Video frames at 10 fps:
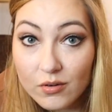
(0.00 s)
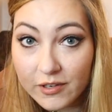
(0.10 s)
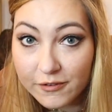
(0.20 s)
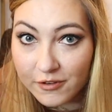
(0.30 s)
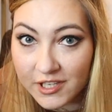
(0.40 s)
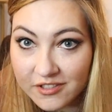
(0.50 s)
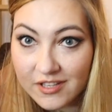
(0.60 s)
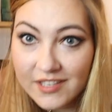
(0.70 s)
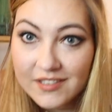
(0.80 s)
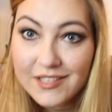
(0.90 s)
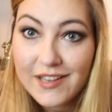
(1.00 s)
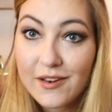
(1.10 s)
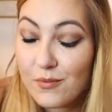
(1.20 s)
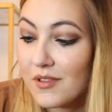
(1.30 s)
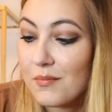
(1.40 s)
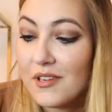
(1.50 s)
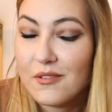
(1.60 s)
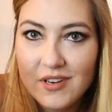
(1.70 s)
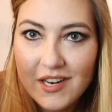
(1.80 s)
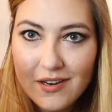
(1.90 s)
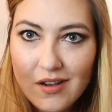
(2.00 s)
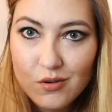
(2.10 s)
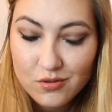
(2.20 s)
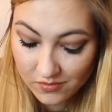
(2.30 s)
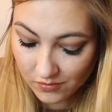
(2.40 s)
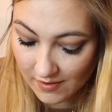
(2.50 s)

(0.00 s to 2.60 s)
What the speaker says: only fresh things I had with me right now, 2